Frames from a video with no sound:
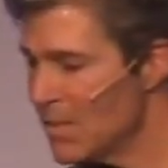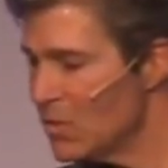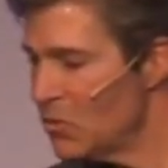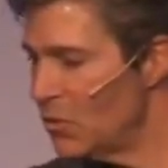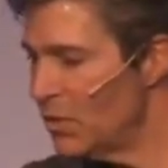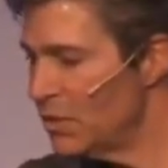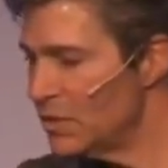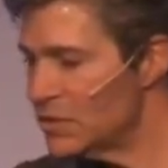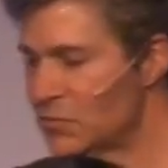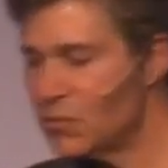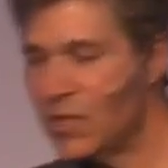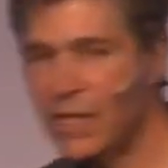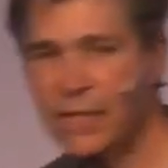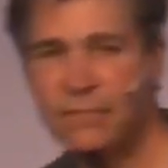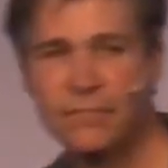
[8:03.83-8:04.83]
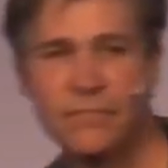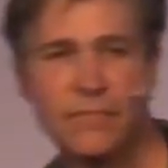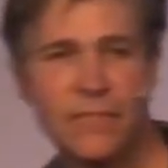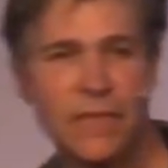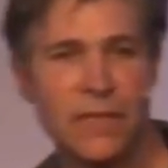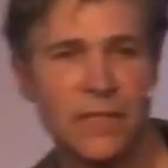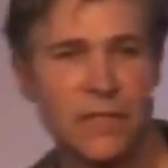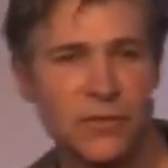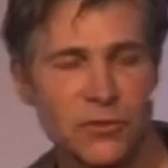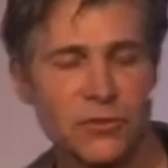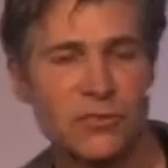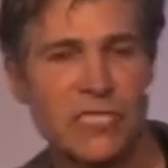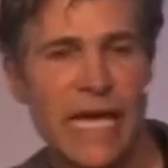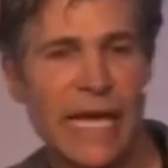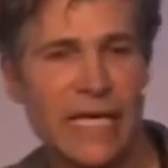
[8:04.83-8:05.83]
Going this way. You
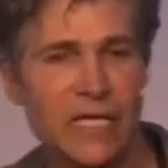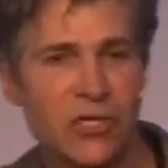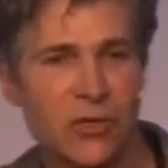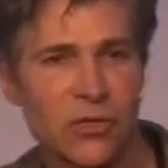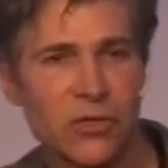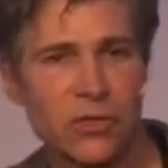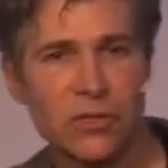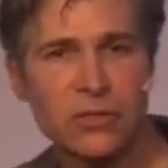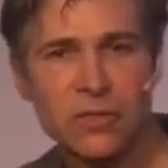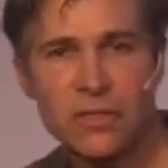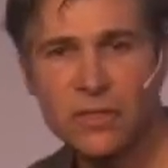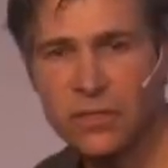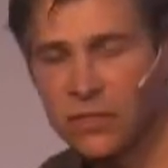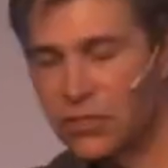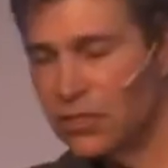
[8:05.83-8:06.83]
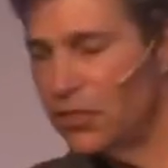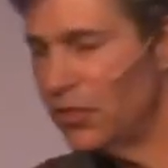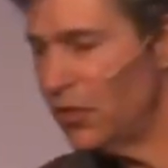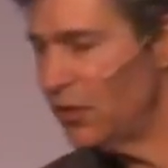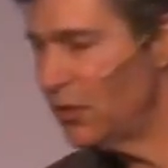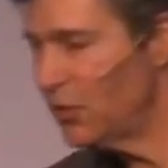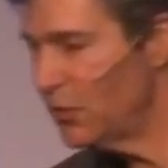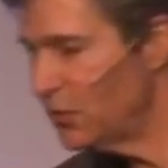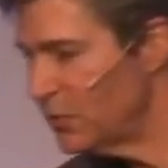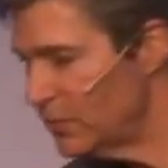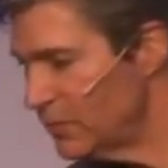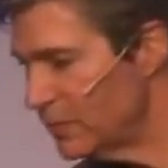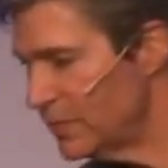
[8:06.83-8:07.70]
take your canoe